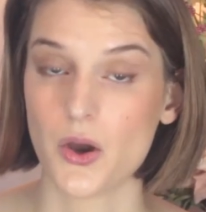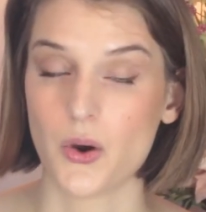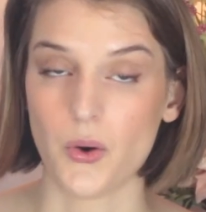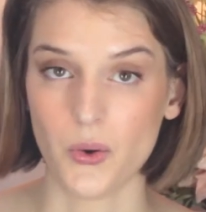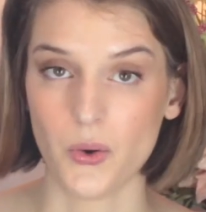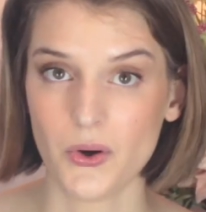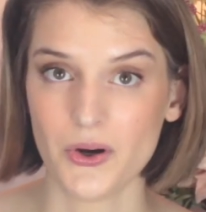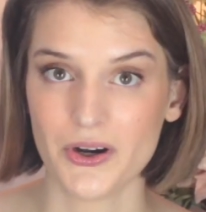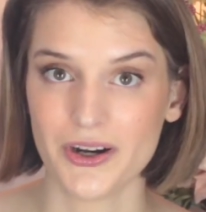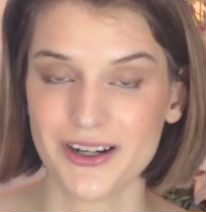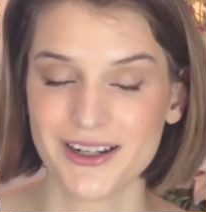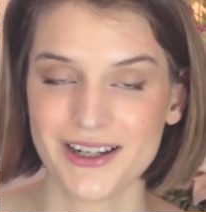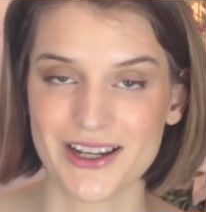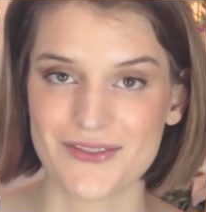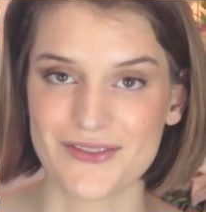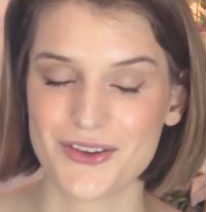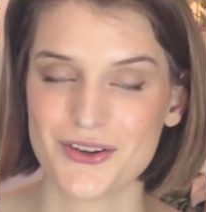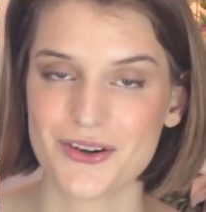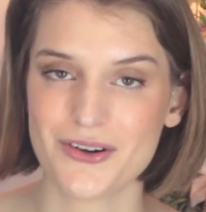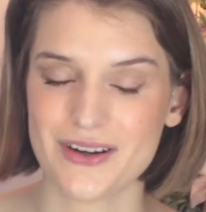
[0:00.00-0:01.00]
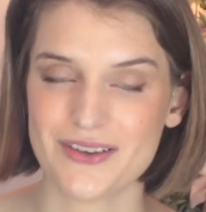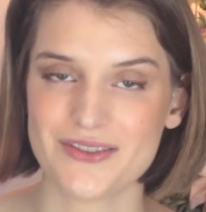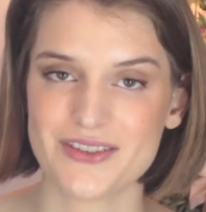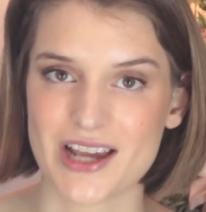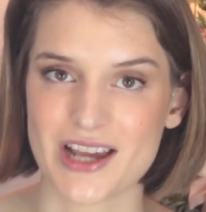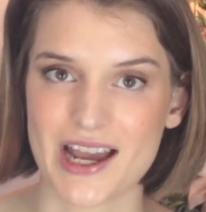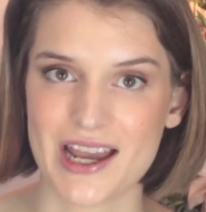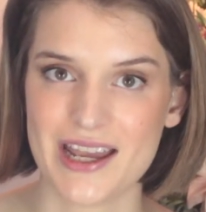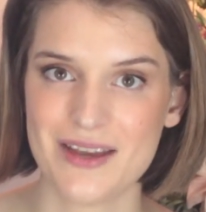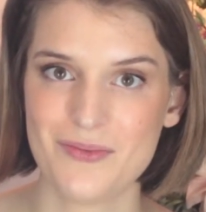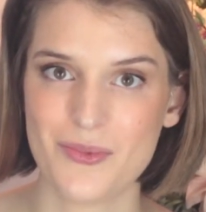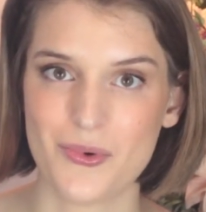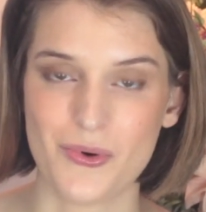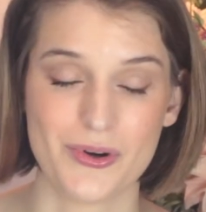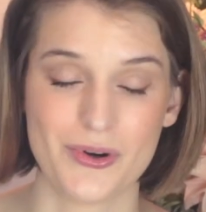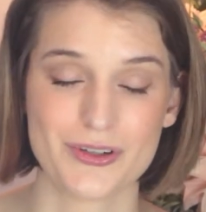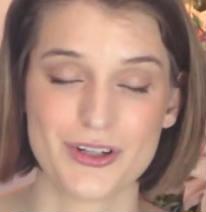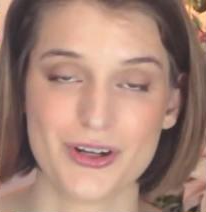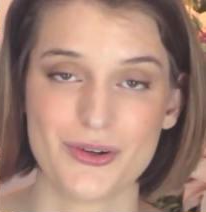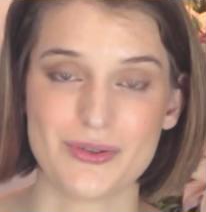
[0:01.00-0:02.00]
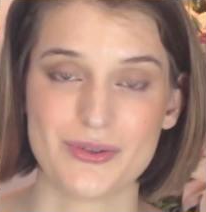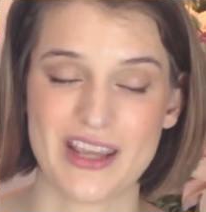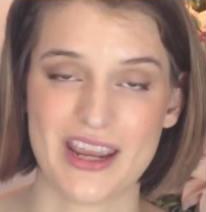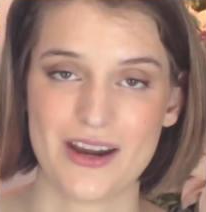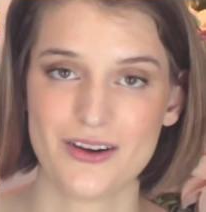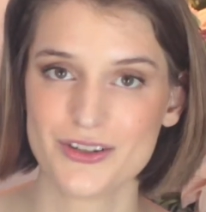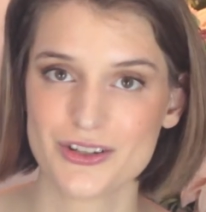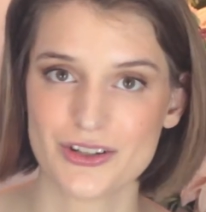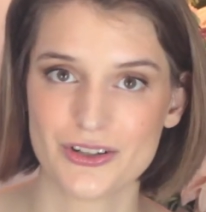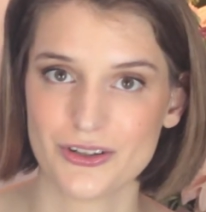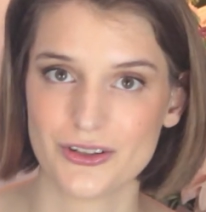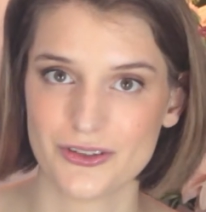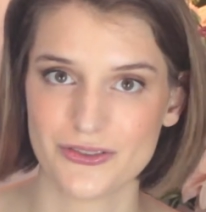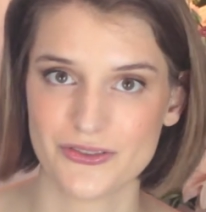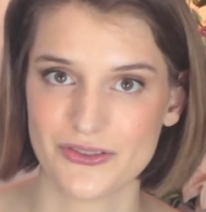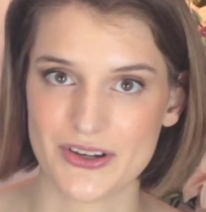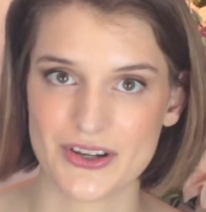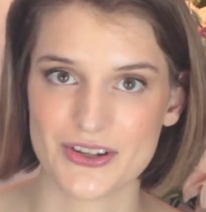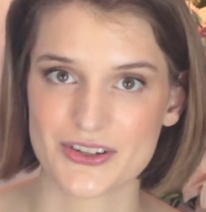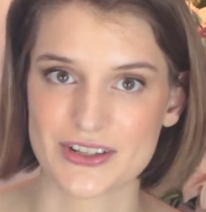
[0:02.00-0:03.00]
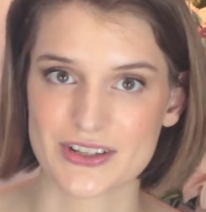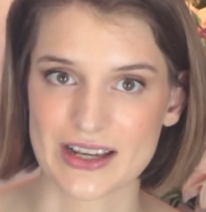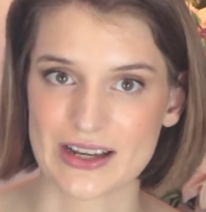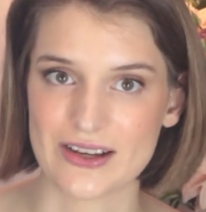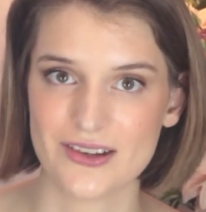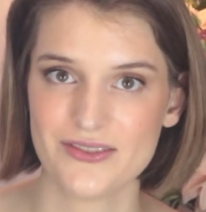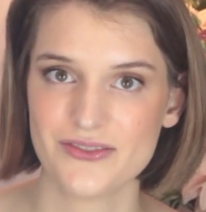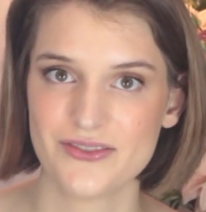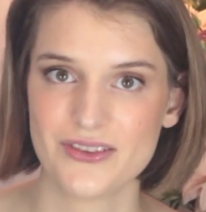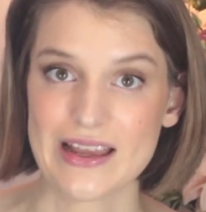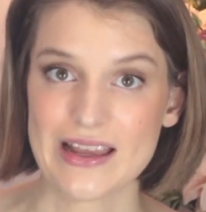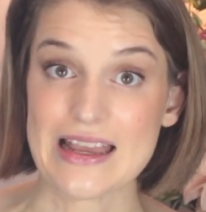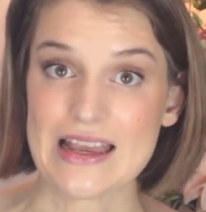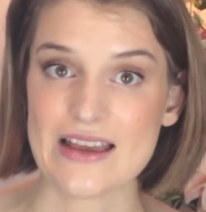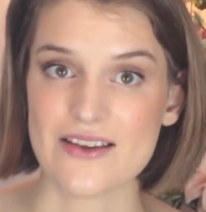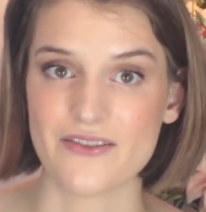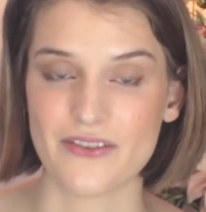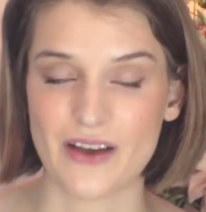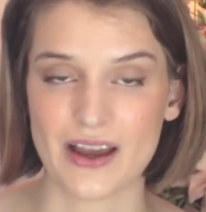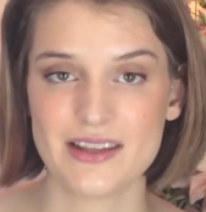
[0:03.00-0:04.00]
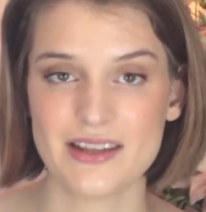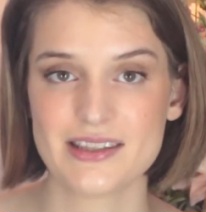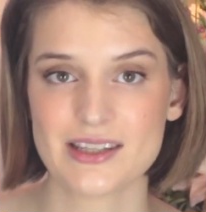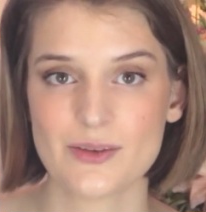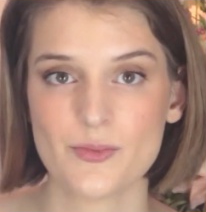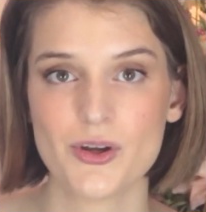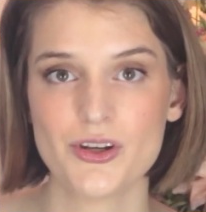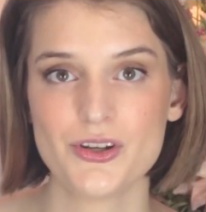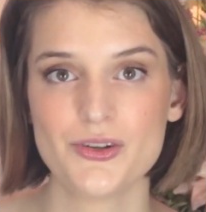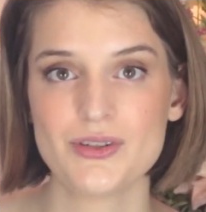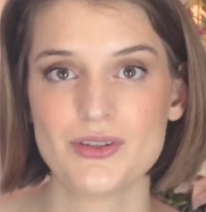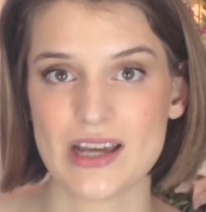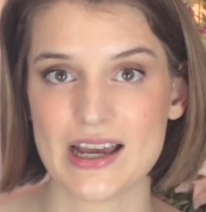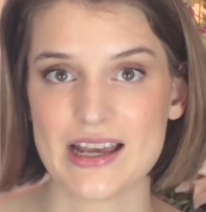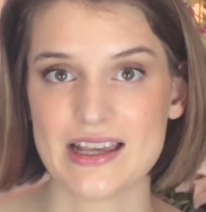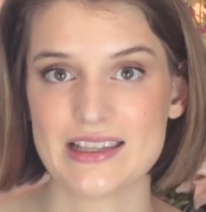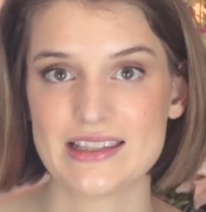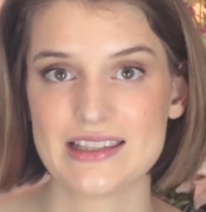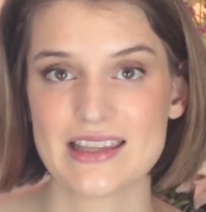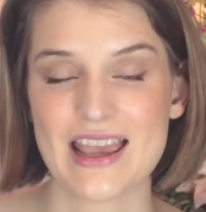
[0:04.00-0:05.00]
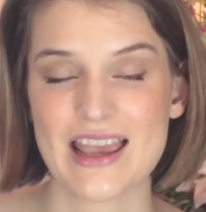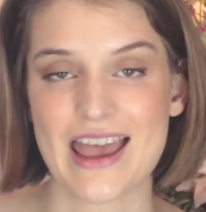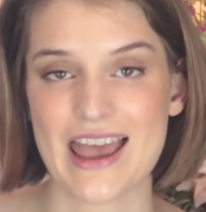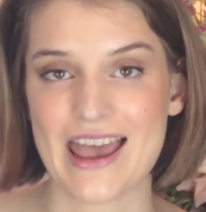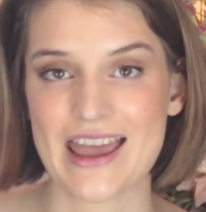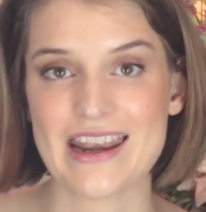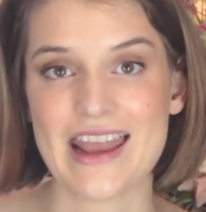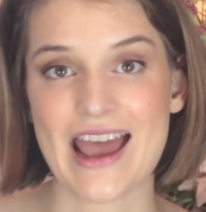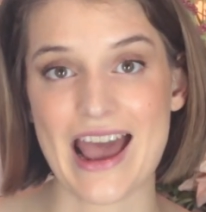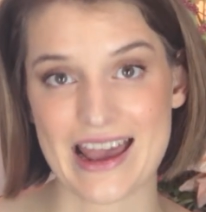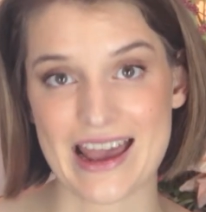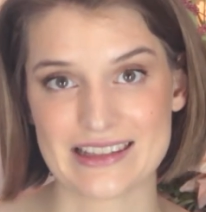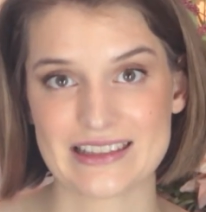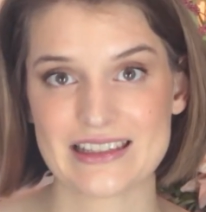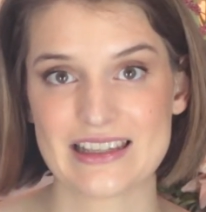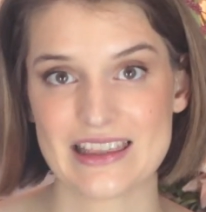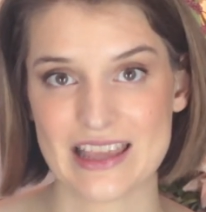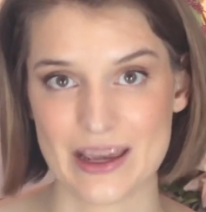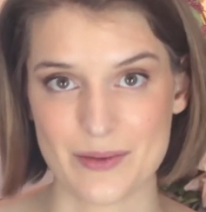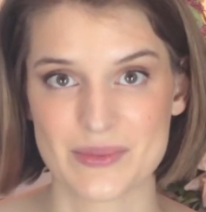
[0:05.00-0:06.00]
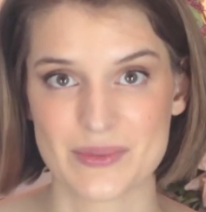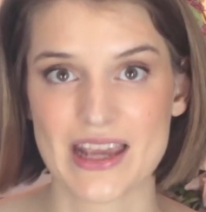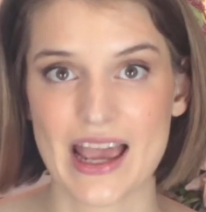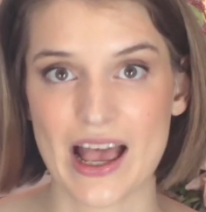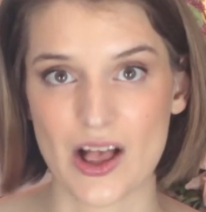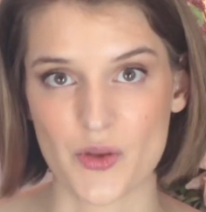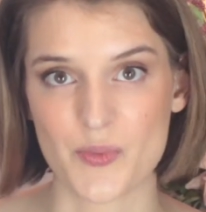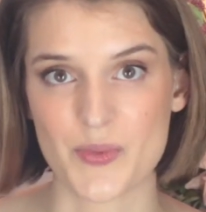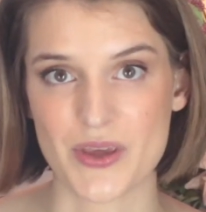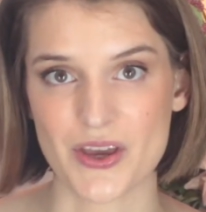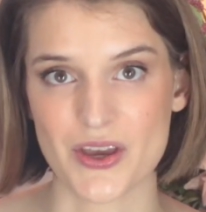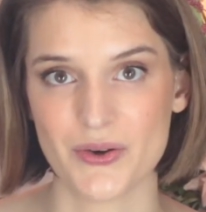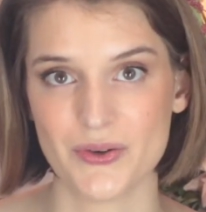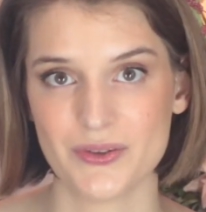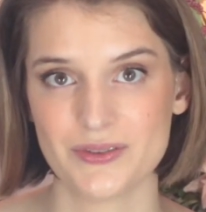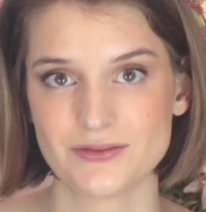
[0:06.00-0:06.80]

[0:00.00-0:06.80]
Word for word: Or if you don't have time or don't care to learn for yourself, find someone who does and ask them to help you.